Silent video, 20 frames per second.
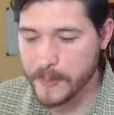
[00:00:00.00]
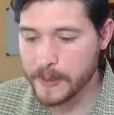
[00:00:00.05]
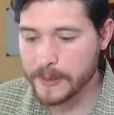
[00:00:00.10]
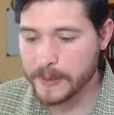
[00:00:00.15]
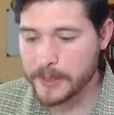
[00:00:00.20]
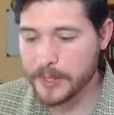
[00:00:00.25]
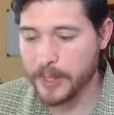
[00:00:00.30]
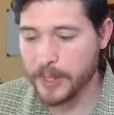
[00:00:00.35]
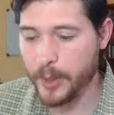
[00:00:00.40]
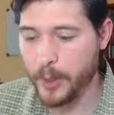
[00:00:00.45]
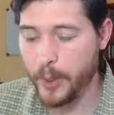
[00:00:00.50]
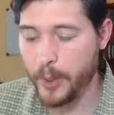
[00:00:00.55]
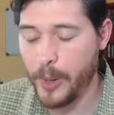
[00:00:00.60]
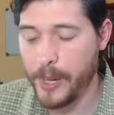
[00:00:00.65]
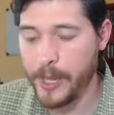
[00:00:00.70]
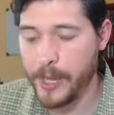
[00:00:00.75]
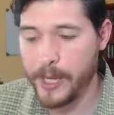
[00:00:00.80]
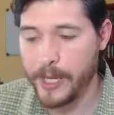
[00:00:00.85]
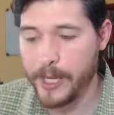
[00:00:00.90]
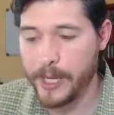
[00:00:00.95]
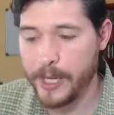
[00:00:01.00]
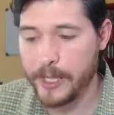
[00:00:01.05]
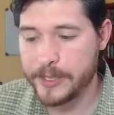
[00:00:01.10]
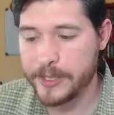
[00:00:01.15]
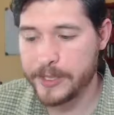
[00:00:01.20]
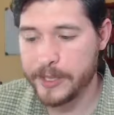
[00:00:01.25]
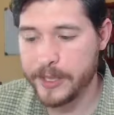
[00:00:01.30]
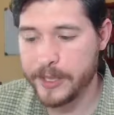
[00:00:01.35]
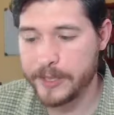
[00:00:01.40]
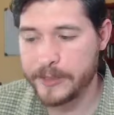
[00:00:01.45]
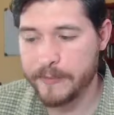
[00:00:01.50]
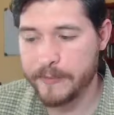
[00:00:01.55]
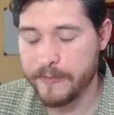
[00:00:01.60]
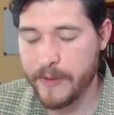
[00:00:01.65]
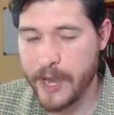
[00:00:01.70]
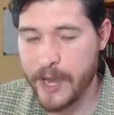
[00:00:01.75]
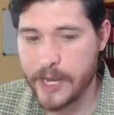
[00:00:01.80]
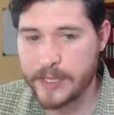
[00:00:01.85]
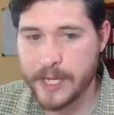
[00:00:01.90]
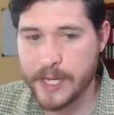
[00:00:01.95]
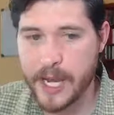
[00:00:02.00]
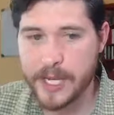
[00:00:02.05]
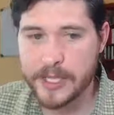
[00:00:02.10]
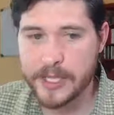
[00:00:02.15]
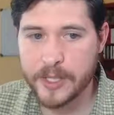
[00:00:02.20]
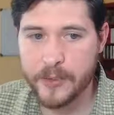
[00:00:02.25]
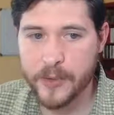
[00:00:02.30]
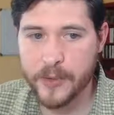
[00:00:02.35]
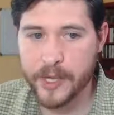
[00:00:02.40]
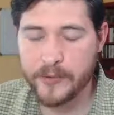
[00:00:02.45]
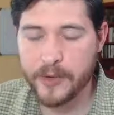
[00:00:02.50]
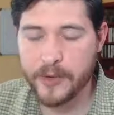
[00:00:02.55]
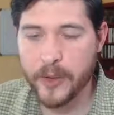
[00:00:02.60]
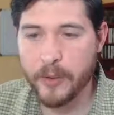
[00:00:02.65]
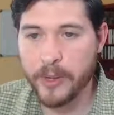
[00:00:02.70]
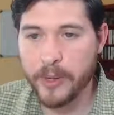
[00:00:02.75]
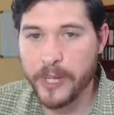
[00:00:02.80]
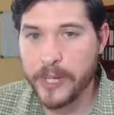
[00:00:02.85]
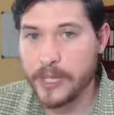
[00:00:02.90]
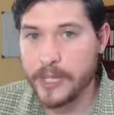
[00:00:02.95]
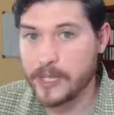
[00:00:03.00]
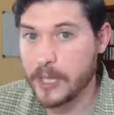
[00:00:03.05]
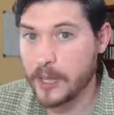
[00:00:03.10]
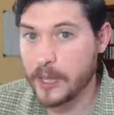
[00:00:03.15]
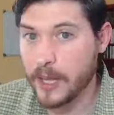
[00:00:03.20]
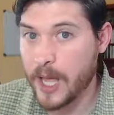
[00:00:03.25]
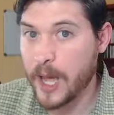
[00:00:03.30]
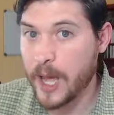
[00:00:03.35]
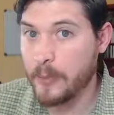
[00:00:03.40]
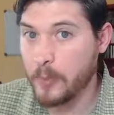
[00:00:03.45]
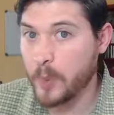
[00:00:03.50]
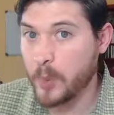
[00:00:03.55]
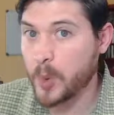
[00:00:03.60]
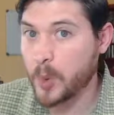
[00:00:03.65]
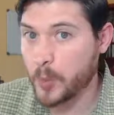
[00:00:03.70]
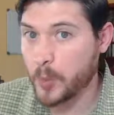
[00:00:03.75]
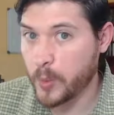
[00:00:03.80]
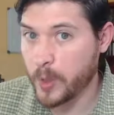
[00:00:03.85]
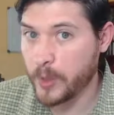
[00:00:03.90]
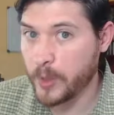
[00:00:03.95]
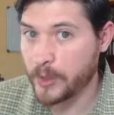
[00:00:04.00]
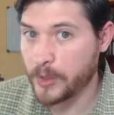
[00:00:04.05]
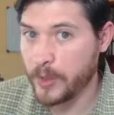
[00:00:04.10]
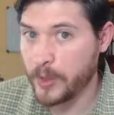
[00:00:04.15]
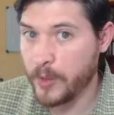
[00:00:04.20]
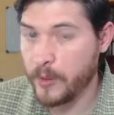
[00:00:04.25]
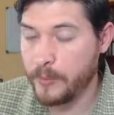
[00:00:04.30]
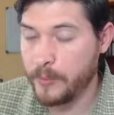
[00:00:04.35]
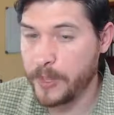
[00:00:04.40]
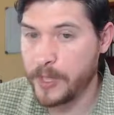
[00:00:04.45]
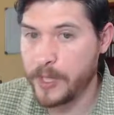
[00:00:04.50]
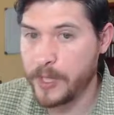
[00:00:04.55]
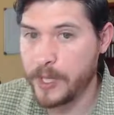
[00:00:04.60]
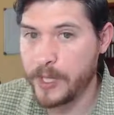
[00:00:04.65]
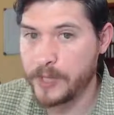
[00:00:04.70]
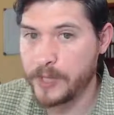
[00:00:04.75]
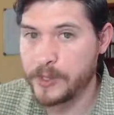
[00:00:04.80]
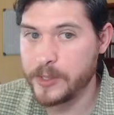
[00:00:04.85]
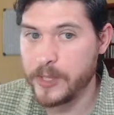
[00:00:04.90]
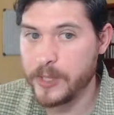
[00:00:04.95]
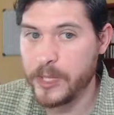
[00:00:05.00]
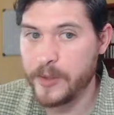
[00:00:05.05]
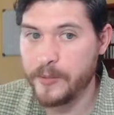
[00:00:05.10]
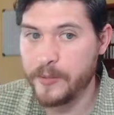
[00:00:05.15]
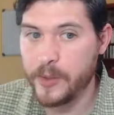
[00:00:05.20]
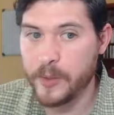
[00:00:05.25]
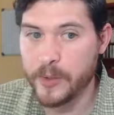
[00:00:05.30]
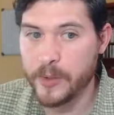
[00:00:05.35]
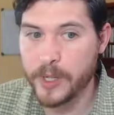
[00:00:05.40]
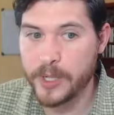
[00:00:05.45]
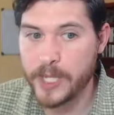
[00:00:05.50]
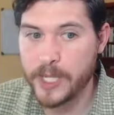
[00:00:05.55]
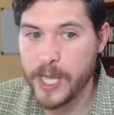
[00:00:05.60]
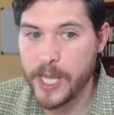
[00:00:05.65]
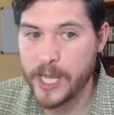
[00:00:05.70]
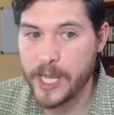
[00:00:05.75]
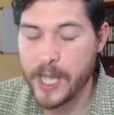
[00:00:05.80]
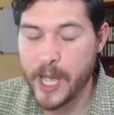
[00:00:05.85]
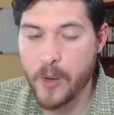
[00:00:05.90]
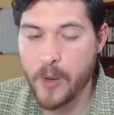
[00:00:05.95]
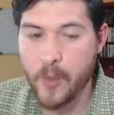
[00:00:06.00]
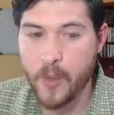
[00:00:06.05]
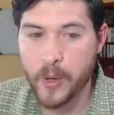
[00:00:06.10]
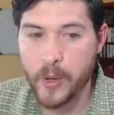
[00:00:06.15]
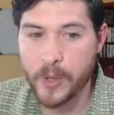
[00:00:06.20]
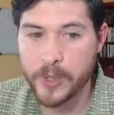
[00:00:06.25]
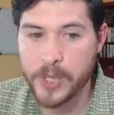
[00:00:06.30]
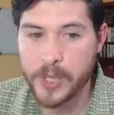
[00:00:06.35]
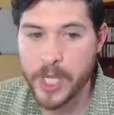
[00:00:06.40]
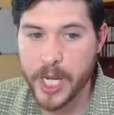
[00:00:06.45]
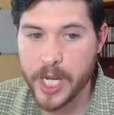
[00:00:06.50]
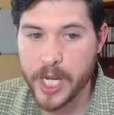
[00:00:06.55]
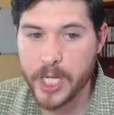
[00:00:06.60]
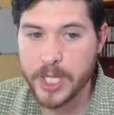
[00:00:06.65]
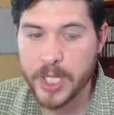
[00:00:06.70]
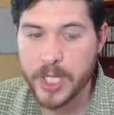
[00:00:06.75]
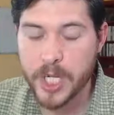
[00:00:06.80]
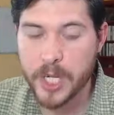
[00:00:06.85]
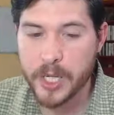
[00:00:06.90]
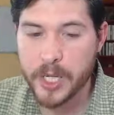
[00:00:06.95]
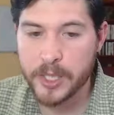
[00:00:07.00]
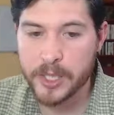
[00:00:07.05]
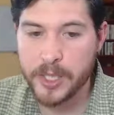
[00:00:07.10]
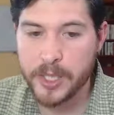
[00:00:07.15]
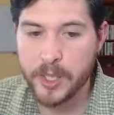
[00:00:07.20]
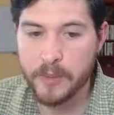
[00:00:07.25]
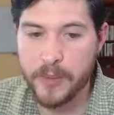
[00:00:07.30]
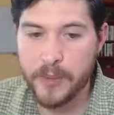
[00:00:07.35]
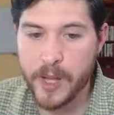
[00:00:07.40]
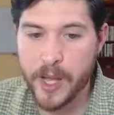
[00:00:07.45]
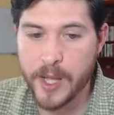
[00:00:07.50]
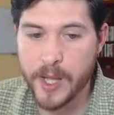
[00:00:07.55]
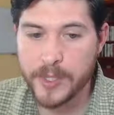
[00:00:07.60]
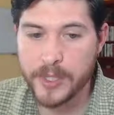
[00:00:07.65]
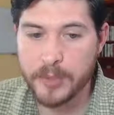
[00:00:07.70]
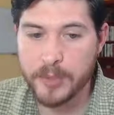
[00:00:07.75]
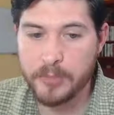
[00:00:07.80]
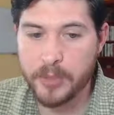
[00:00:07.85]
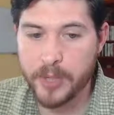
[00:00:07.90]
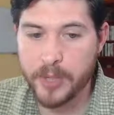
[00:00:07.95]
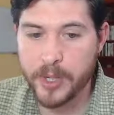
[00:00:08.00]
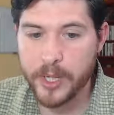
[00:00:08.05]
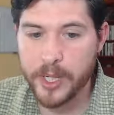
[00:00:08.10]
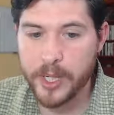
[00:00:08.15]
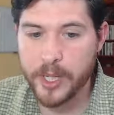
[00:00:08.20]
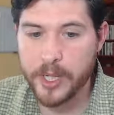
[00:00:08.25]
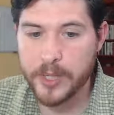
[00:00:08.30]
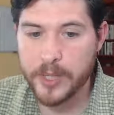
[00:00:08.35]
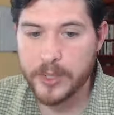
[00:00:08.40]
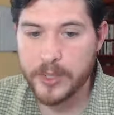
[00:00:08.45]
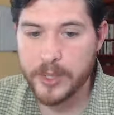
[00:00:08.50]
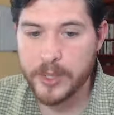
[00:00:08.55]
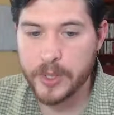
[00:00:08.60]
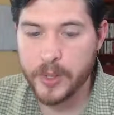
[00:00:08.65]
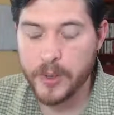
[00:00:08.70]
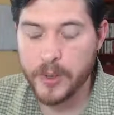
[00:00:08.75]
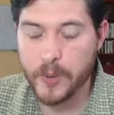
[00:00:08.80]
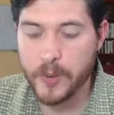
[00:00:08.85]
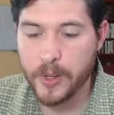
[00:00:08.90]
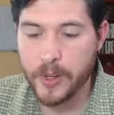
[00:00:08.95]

So it's a fantastic way of going. It's a lot more work though, because if you were to take oil change coupons and put it into